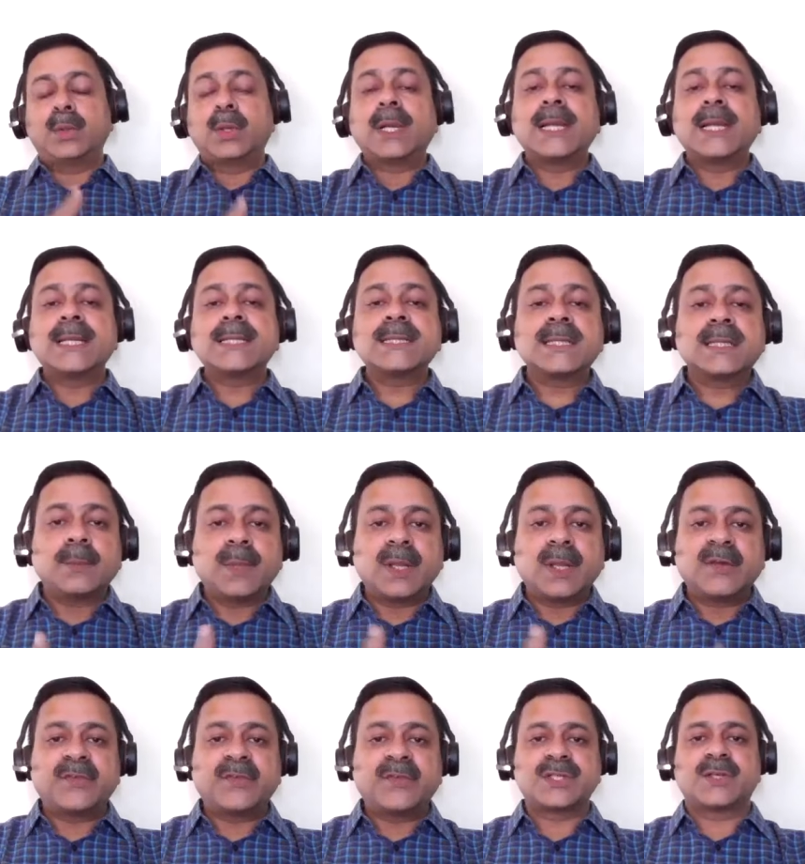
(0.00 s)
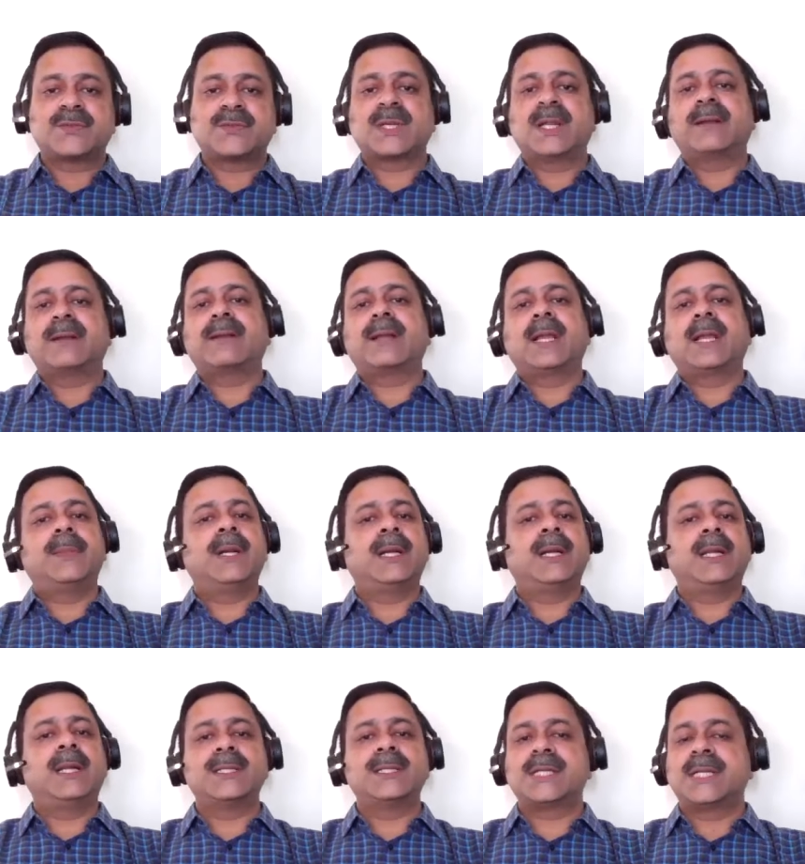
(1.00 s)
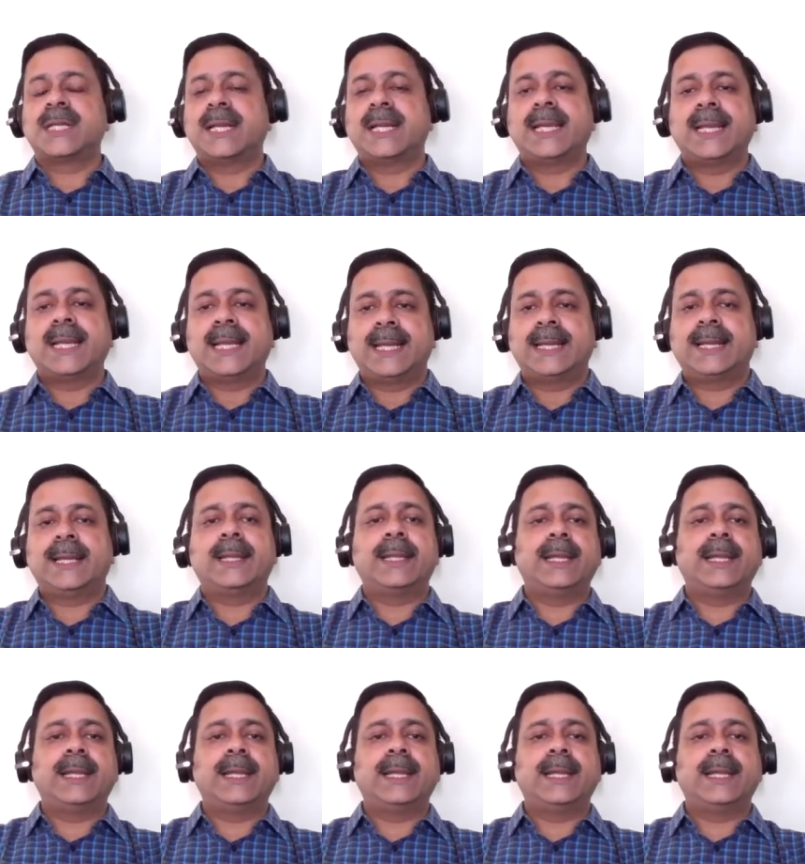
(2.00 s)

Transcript: utilizing the benefits of site reliability engineering in any,